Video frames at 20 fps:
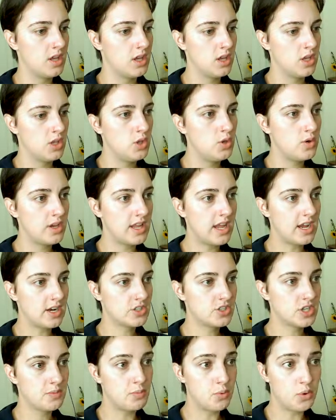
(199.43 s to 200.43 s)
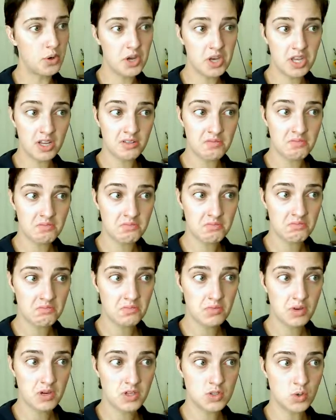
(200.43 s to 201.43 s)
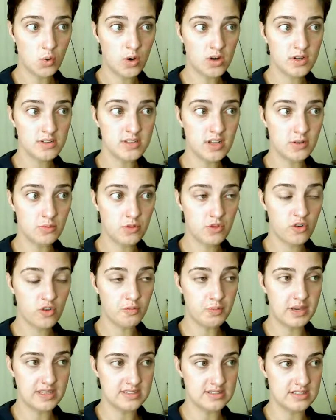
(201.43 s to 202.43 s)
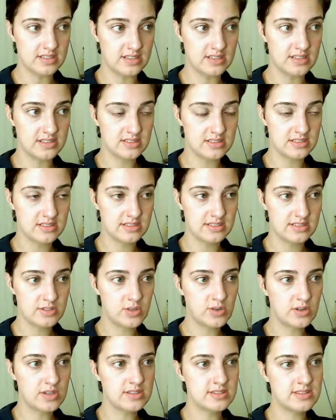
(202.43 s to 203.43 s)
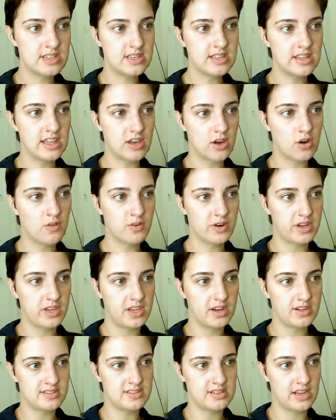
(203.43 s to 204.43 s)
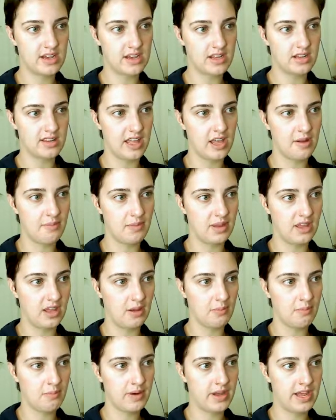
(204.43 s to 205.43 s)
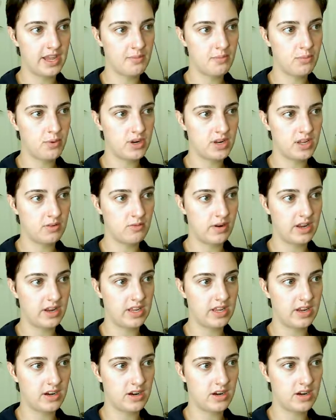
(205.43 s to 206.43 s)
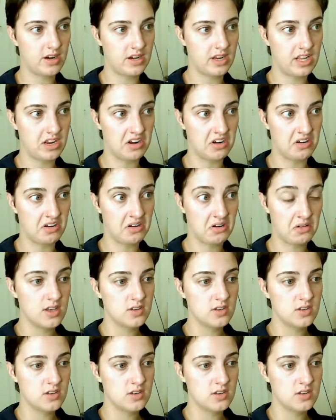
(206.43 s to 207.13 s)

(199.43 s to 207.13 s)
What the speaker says: You can actually put doors on roof pieces. So you can see like over here, it's not gonna let me, but I can put it right here and here.